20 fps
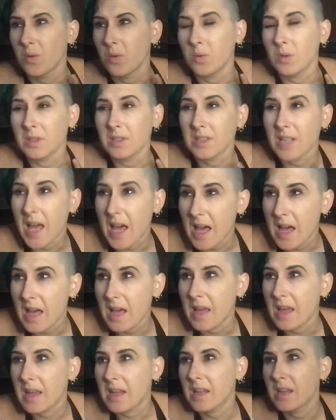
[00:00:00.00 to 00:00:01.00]
would
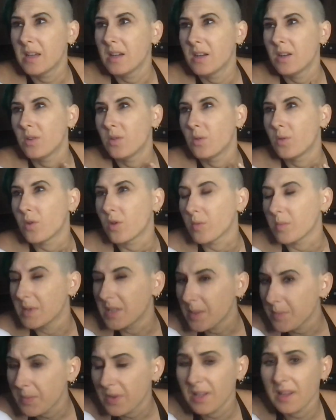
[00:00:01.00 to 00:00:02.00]
lie or
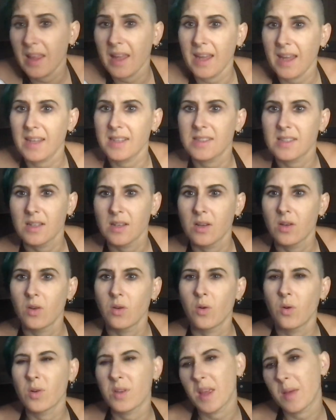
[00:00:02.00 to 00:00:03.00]
manipulate
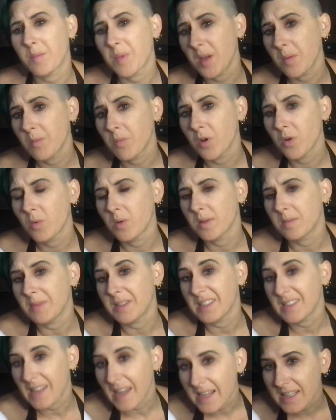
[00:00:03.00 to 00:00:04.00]
or that people would
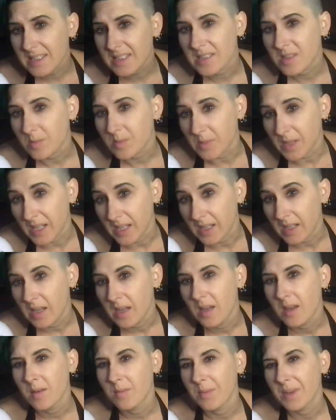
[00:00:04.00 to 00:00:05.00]
be nice to me
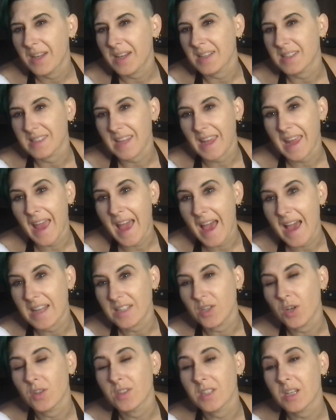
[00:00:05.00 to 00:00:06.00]
because they
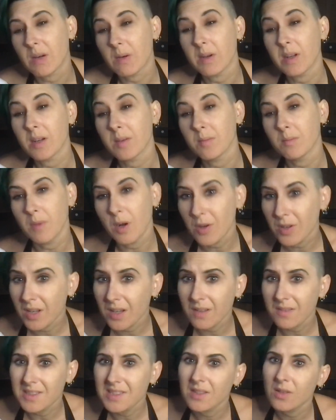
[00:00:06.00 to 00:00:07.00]
had ulterior
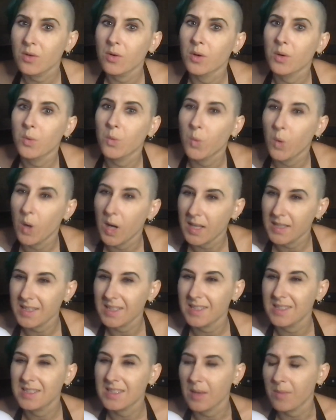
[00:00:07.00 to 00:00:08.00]
motives or
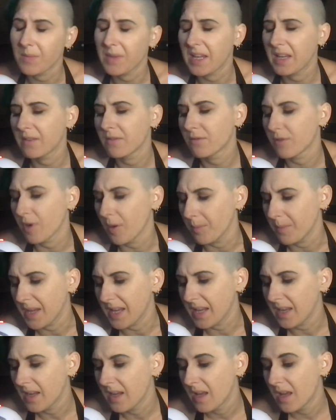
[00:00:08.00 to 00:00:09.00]
wanted something from
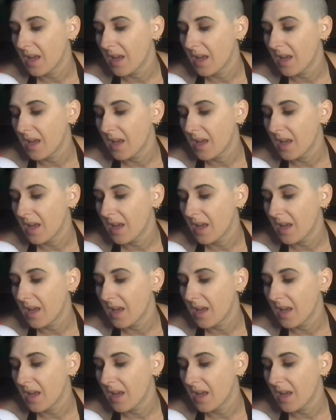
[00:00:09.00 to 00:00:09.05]
me.